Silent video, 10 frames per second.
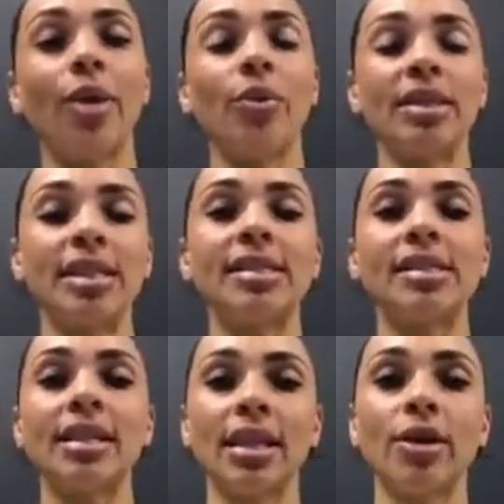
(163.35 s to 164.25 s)
and we did
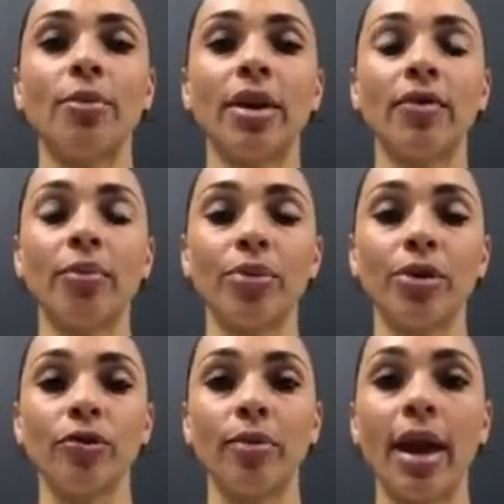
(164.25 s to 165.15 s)
see a little bit of
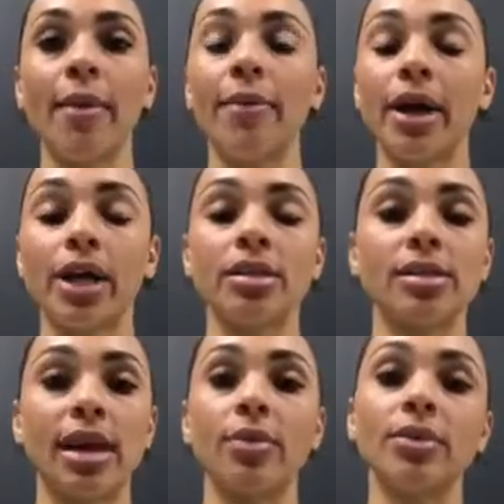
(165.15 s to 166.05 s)
improvement, but her
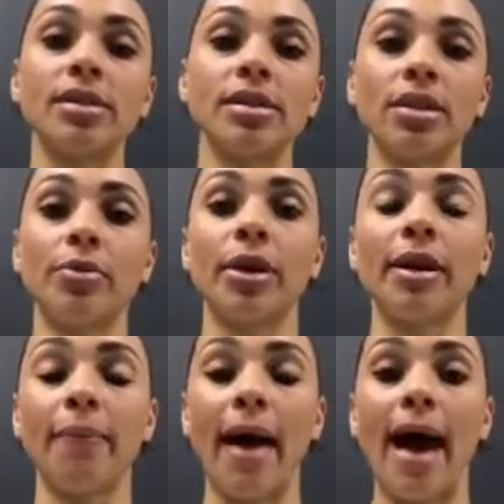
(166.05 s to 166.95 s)
skin was still
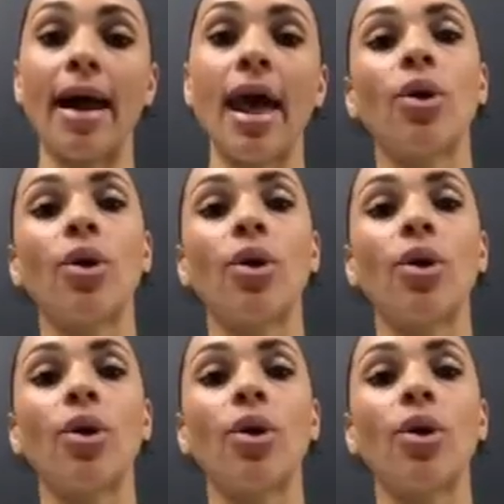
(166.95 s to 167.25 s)
pretty bad.